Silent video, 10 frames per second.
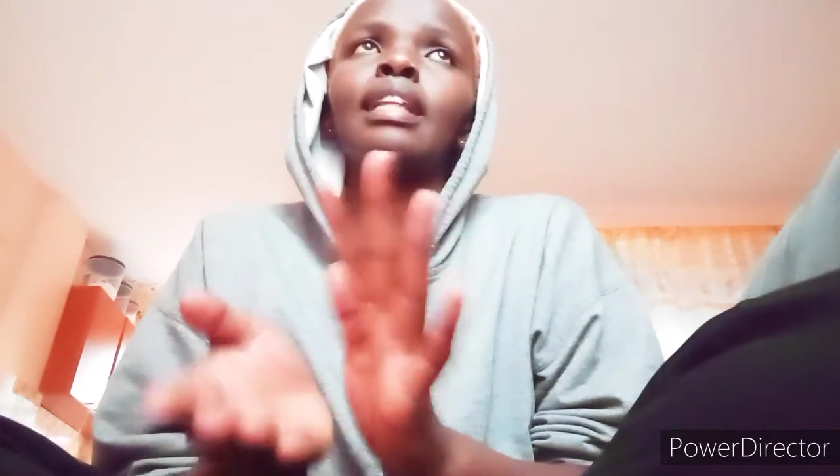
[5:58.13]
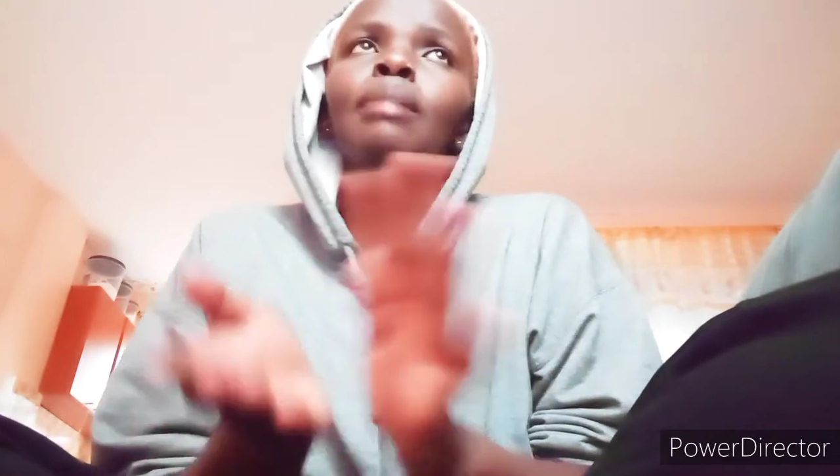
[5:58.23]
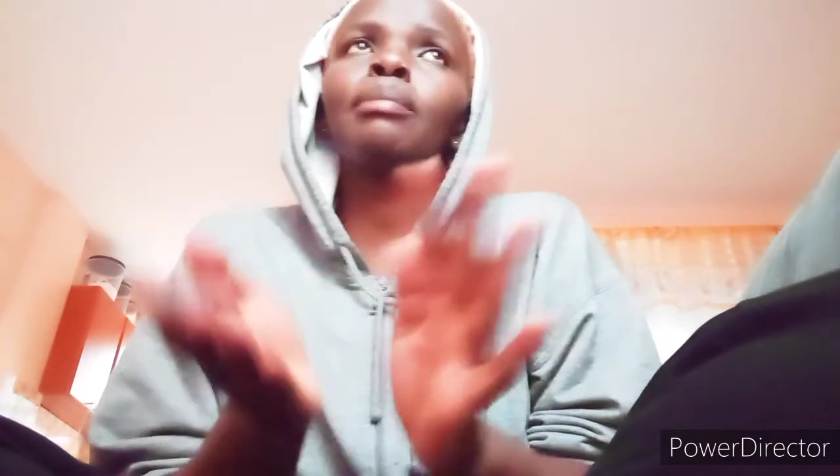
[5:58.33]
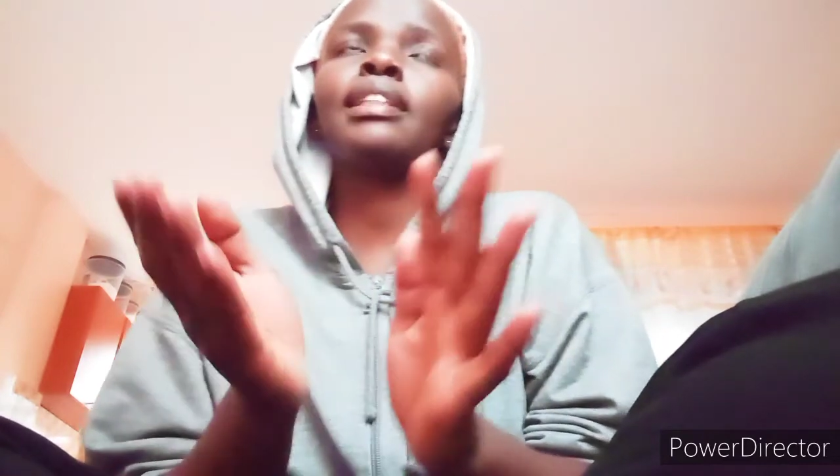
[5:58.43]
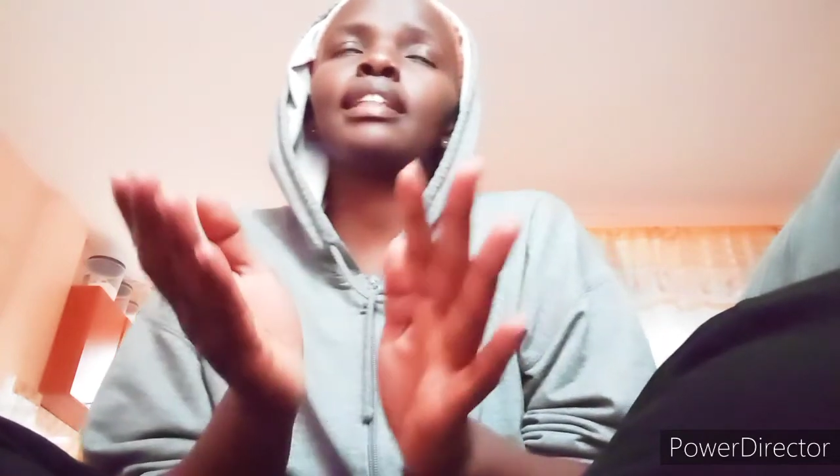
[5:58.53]

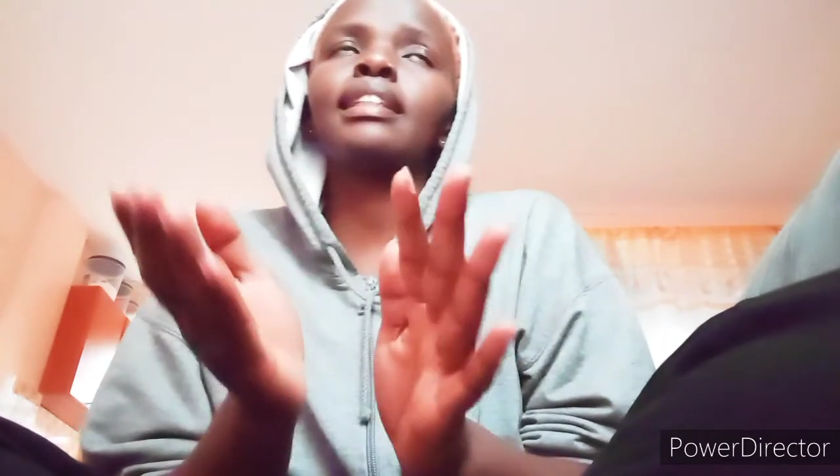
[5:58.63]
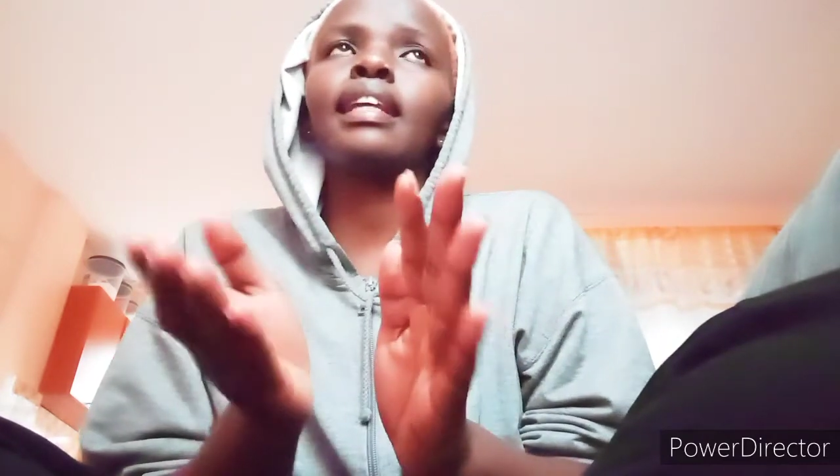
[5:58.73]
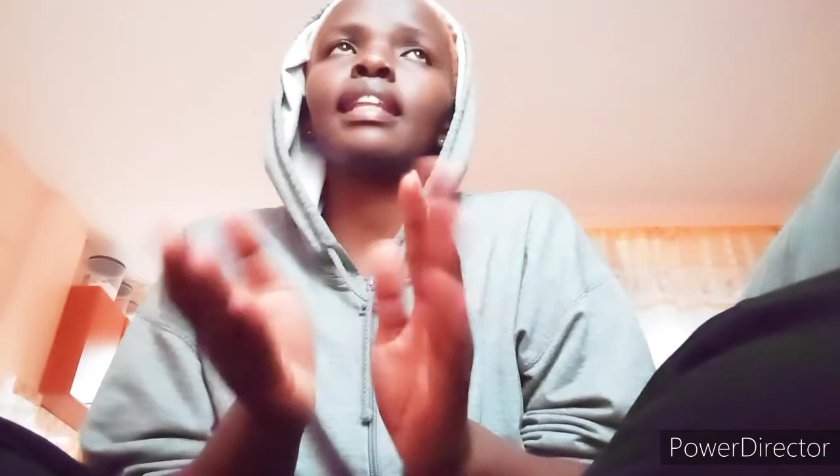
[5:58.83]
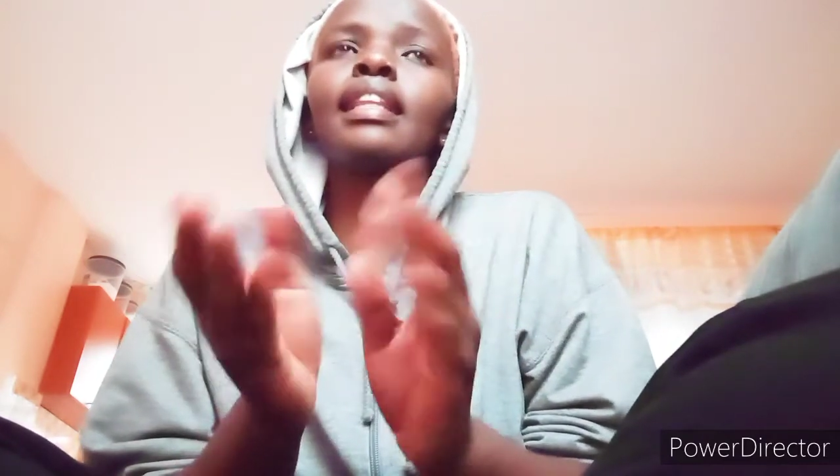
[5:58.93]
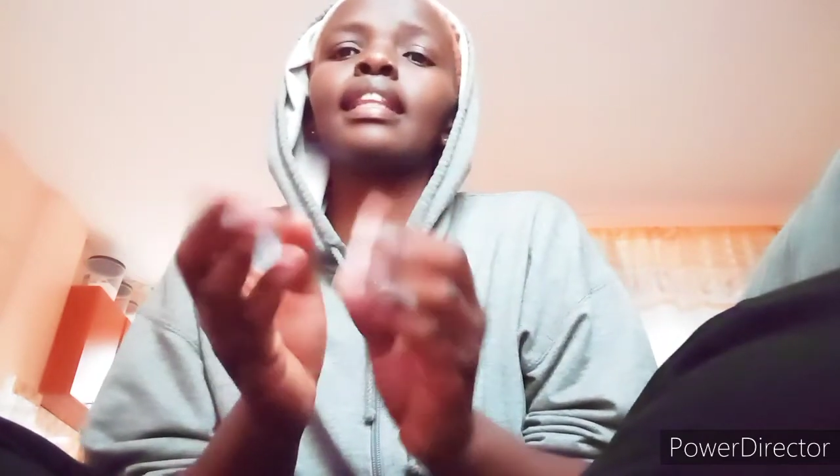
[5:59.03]
let me just
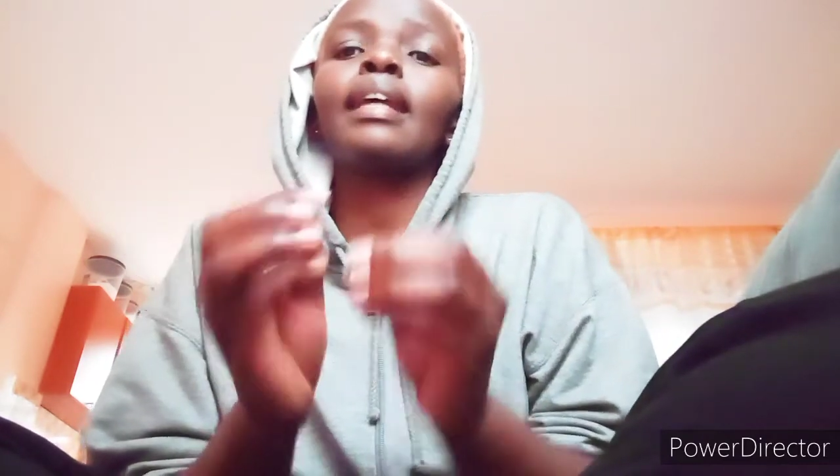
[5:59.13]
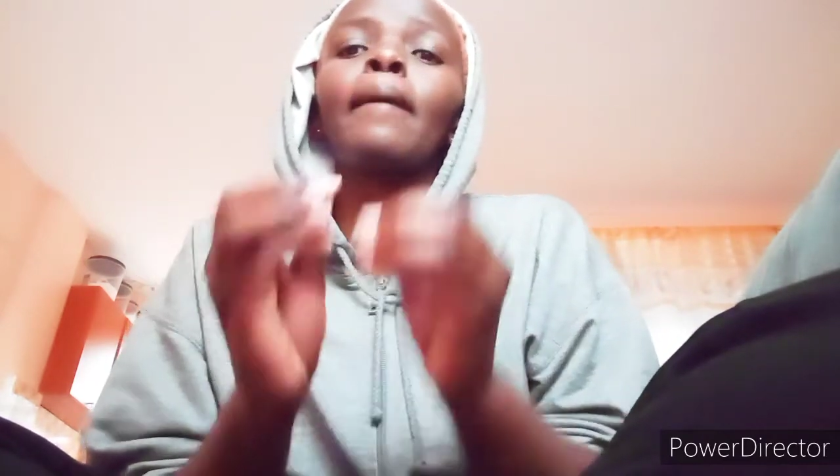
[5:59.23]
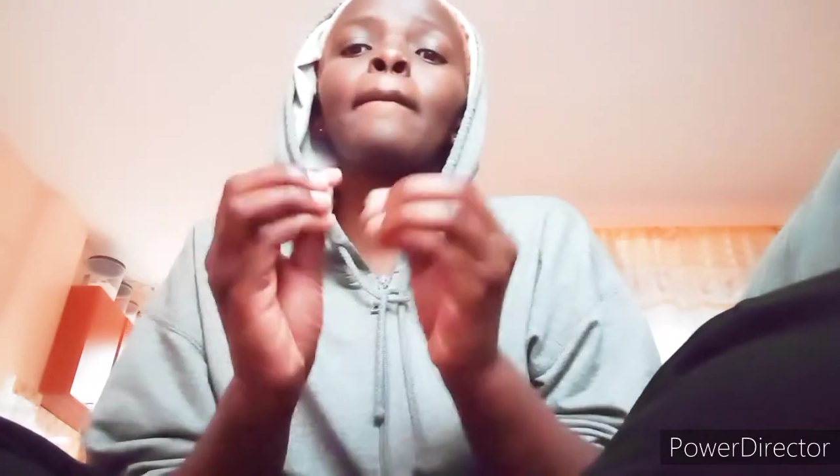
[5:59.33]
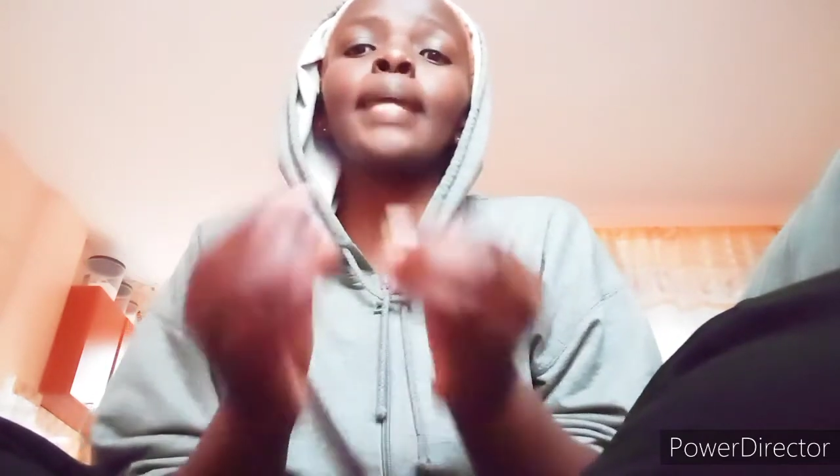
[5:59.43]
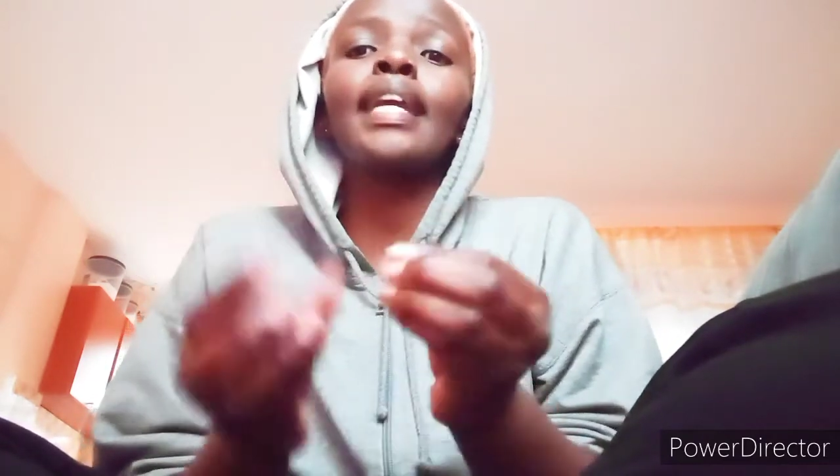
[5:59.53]
say
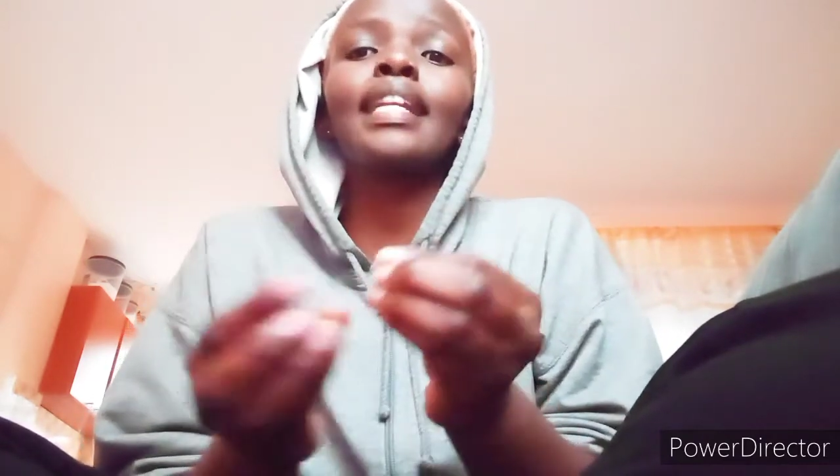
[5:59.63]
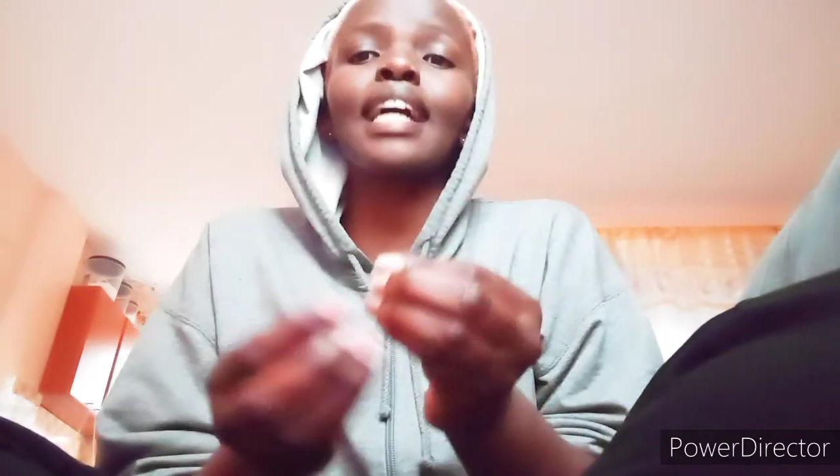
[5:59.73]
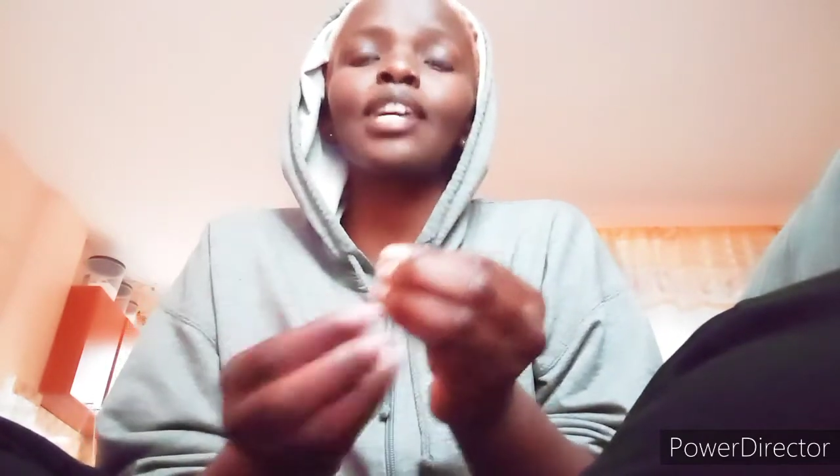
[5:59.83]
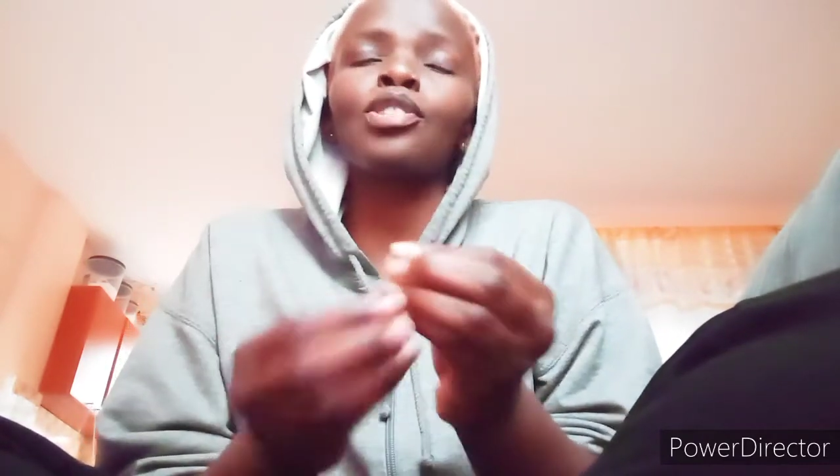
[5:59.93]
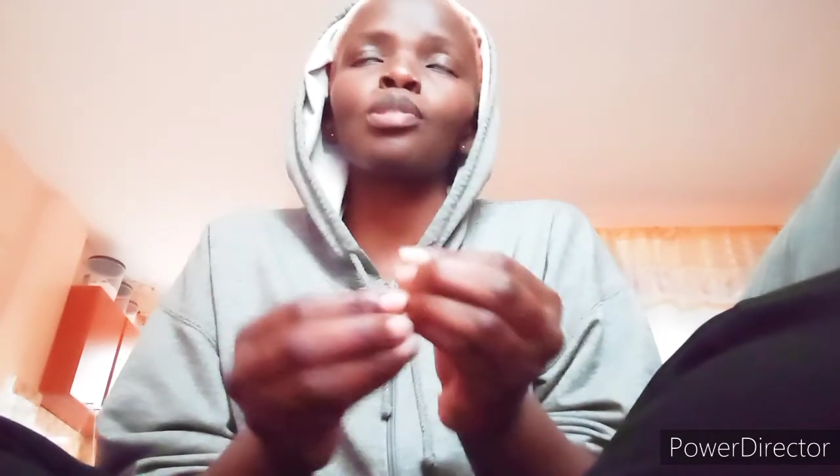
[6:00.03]
their main
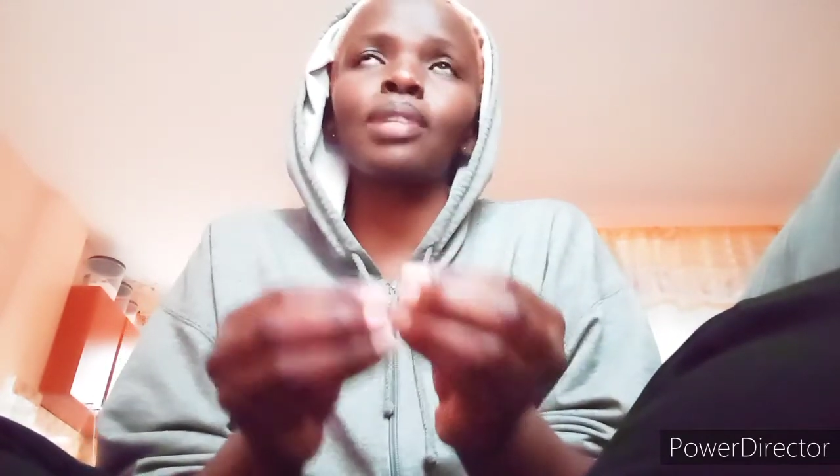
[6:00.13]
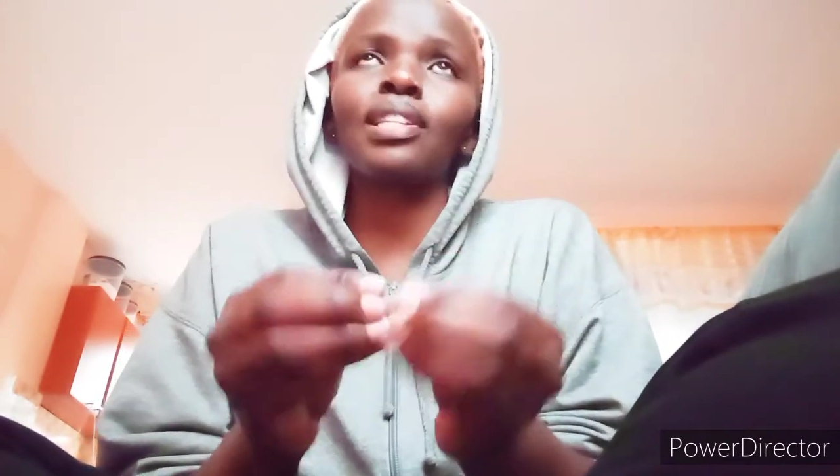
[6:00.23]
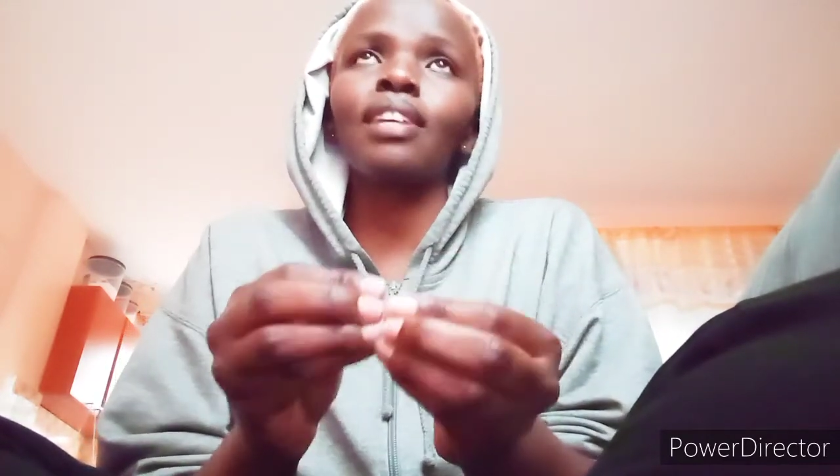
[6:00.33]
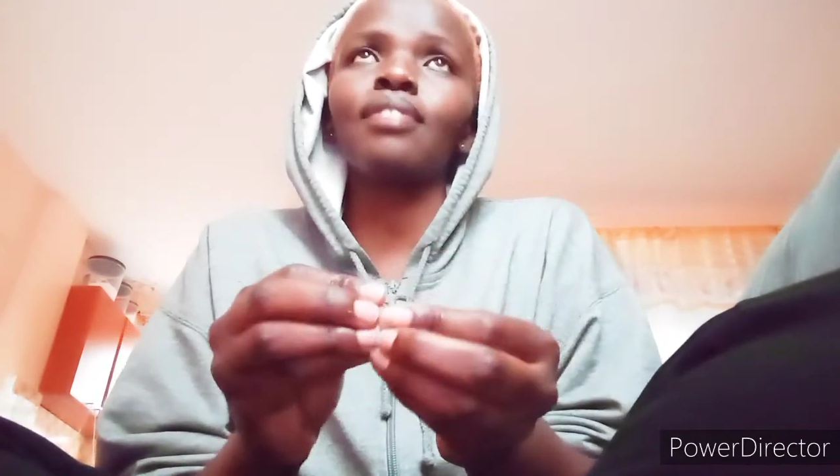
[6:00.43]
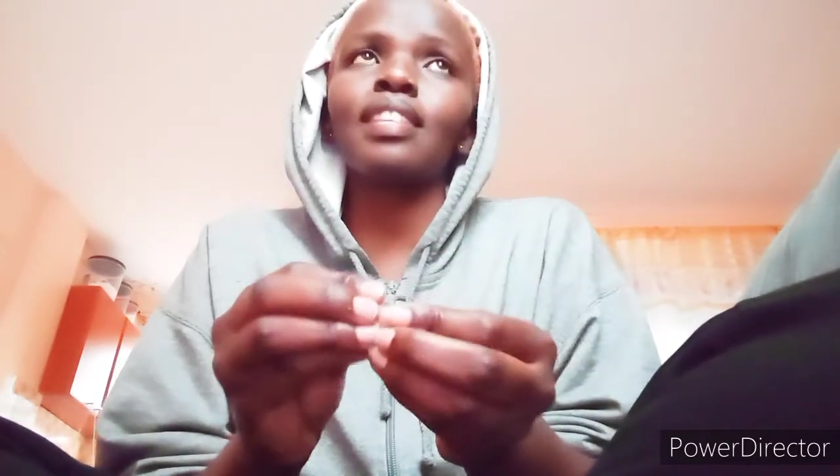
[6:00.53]
customer
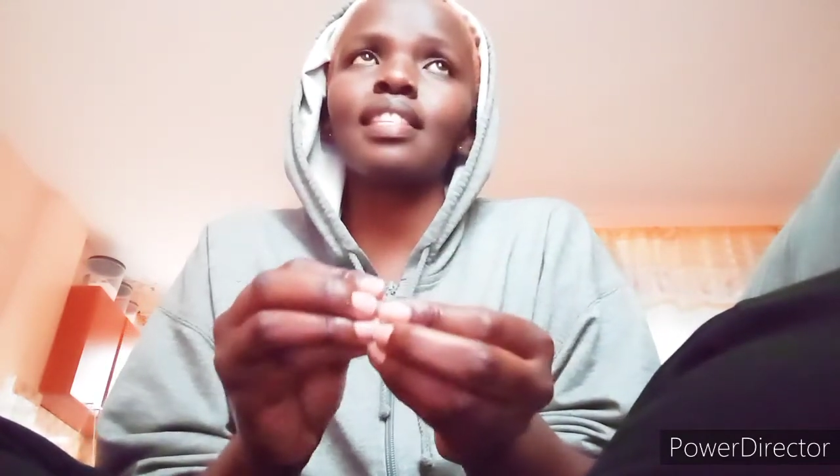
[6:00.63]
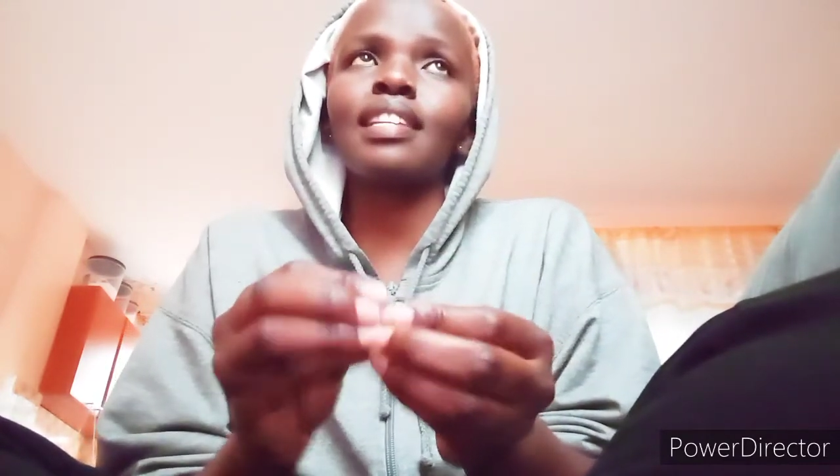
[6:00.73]
service,